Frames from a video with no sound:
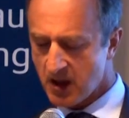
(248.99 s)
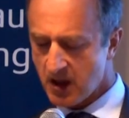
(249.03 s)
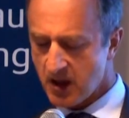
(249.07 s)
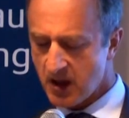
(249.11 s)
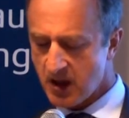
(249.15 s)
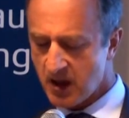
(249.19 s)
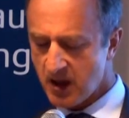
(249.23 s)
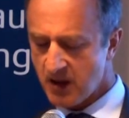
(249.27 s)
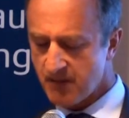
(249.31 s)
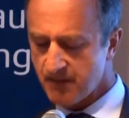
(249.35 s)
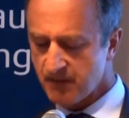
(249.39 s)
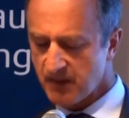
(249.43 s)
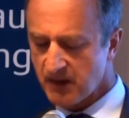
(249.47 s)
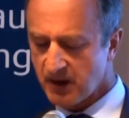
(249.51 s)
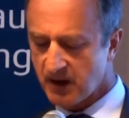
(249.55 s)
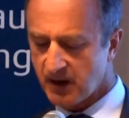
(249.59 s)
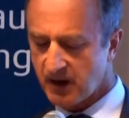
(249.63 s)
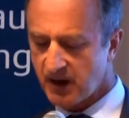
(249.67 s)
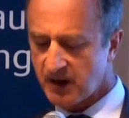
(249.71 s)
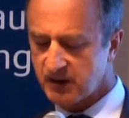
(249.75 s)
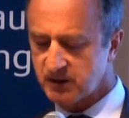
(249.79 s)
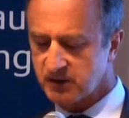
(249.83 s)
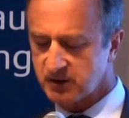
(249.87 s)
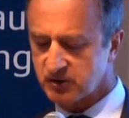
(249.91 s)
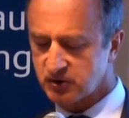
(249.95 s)

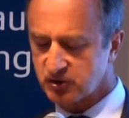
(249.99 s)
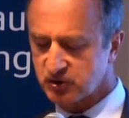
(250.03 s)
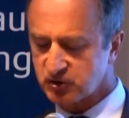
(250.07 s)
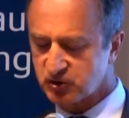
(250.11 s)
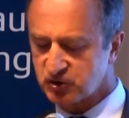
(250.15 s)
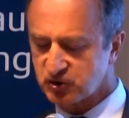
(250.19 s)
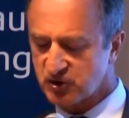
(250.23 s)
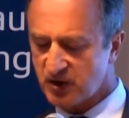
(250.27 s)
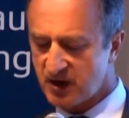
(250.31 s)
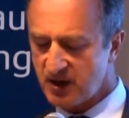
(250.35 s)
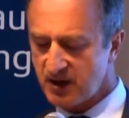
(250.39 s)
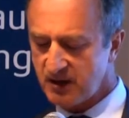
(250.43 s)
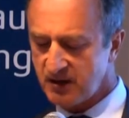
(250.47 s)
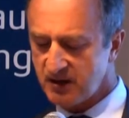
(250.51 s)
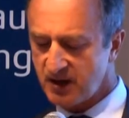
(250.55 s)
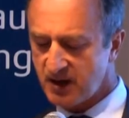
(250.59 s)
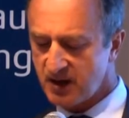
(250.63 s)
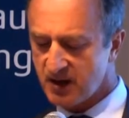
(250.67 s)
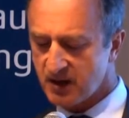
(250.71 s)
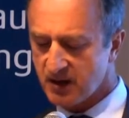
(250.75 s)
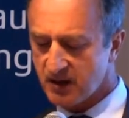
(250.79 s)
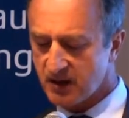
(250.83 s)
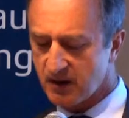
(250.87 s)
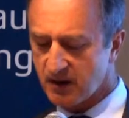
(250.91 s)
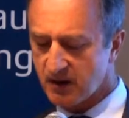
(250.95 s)
And
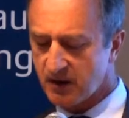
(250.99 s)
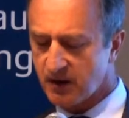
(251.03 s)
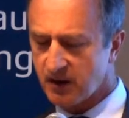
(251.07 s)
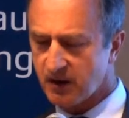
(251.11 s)
China,